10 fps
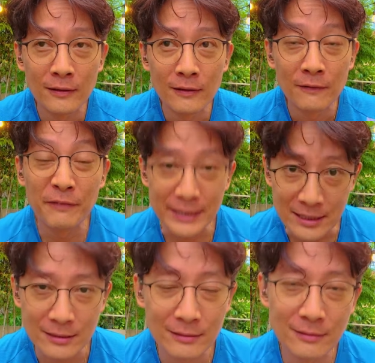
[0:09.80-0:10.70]

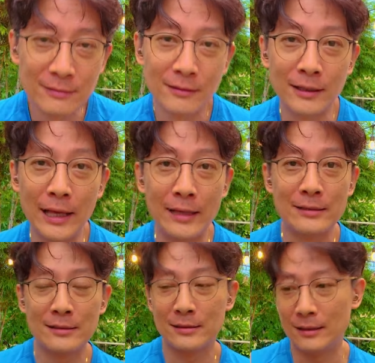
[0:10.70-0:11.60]
fit
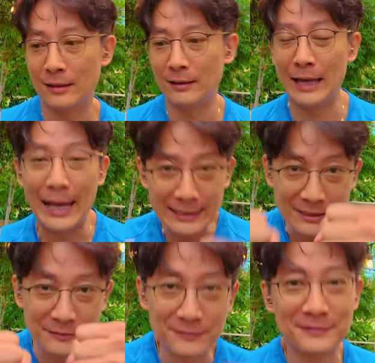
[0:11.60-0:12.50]
and
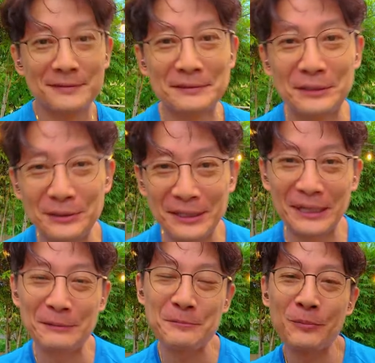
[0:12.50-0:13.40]
active.
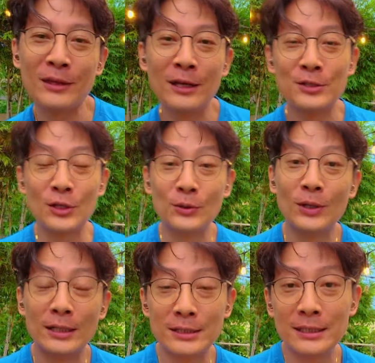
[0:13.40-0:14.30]
Okay.
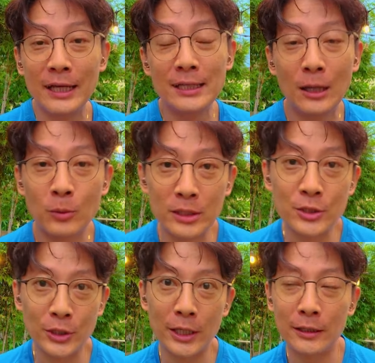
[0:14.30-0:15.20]
So today I want to
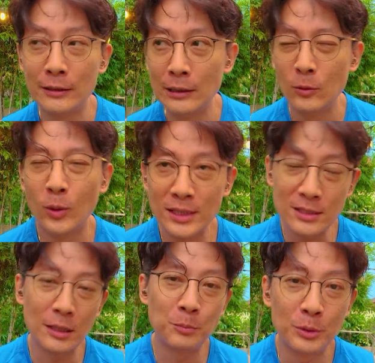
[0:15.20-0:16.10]
share what
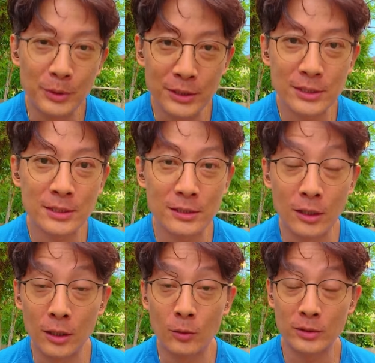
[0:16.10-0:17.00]

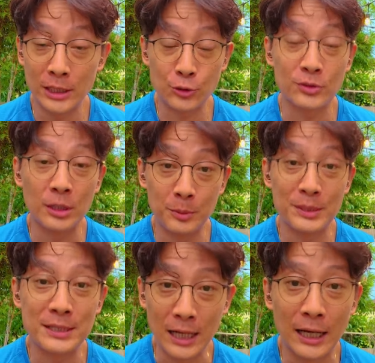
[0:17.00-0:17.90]
natural
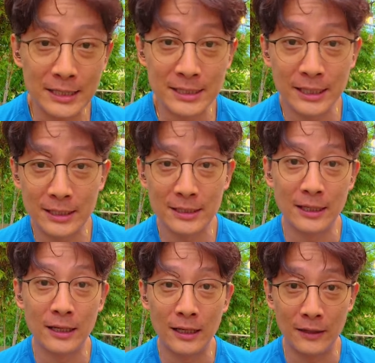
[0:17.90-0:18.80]
supplements that I take
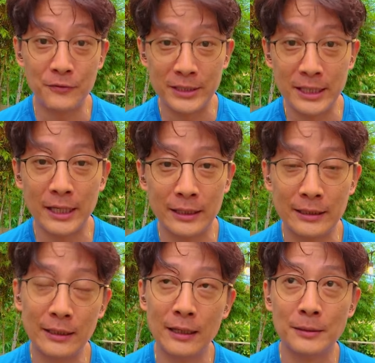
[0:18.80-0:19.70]
every day.
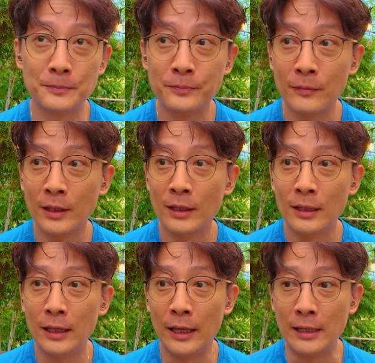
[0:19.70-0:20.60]

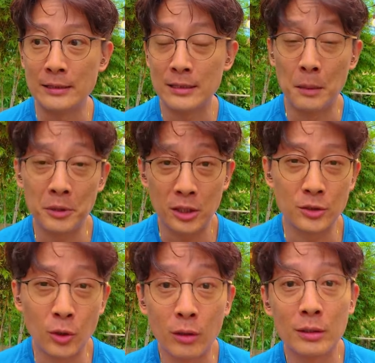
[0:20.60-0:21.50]
And I'm not going to
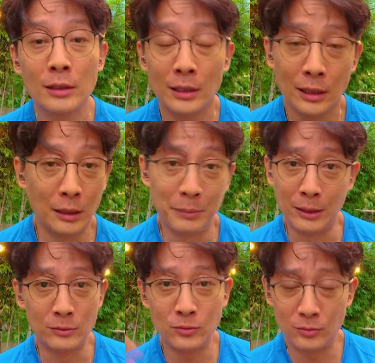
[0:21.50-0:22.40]
talk
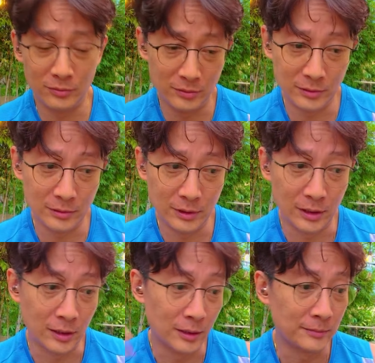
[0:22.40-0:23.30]
about
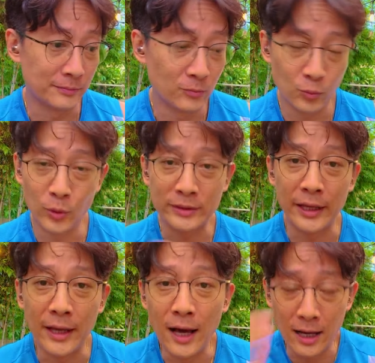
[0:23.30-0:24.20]
what
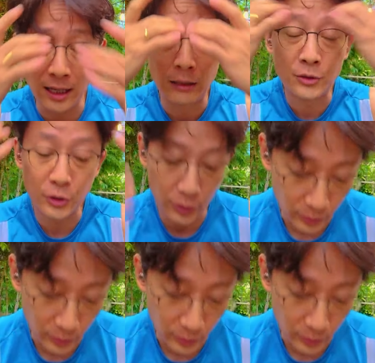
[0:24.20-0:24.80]
they are. I'll show you